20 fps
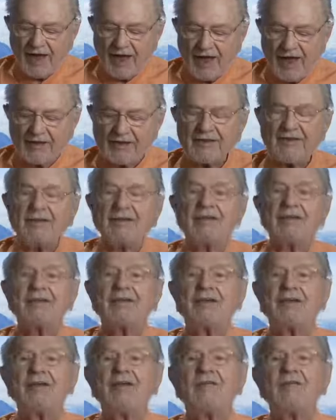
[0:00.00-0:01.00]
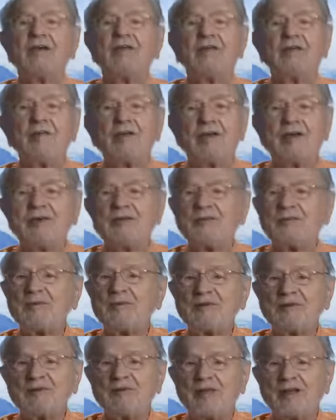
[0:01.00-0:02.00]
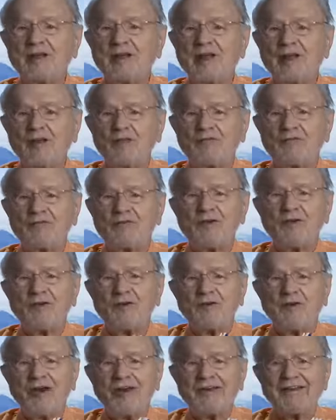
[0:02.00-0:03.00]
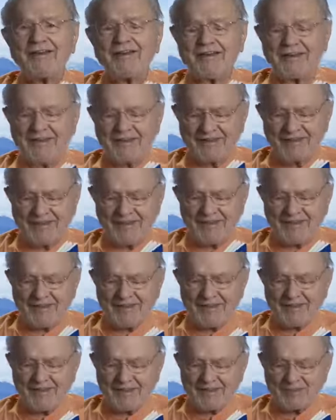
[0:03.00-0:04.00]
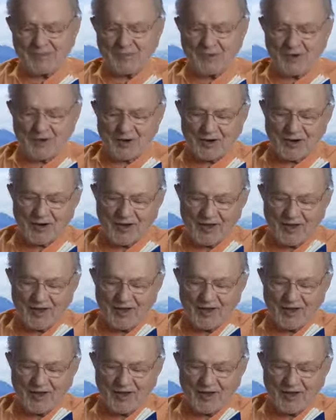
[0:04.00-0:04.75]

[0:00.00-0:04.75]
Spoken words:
I think that Vedavyasa must have had a lot of fun writing this book.